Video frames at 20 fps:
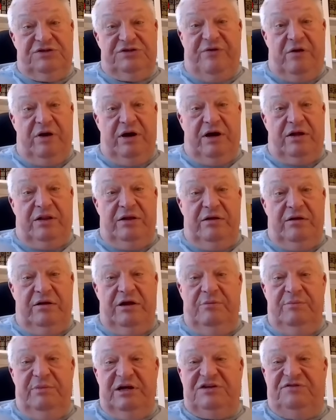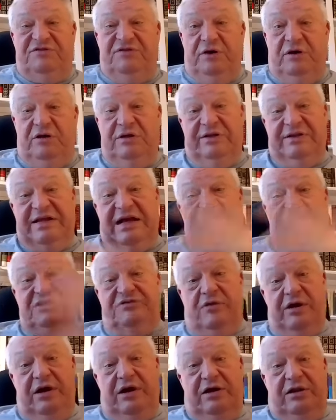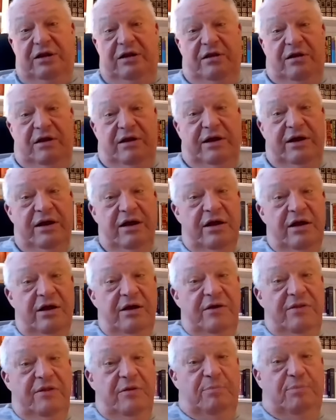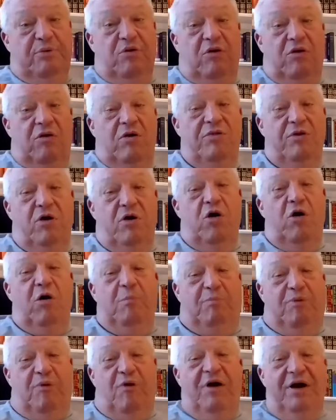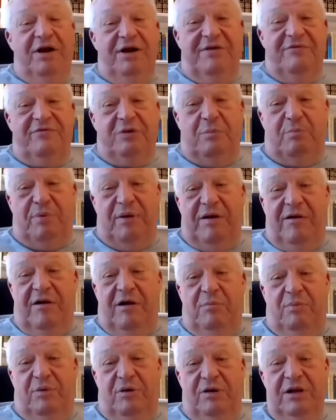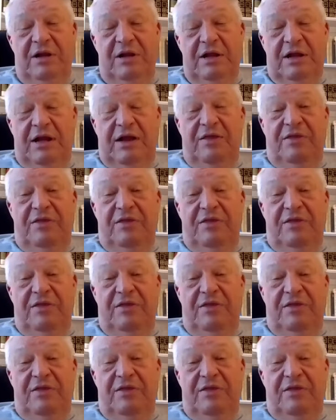It's very clearly a mixed field, and that's very clearly the whole point of the parable,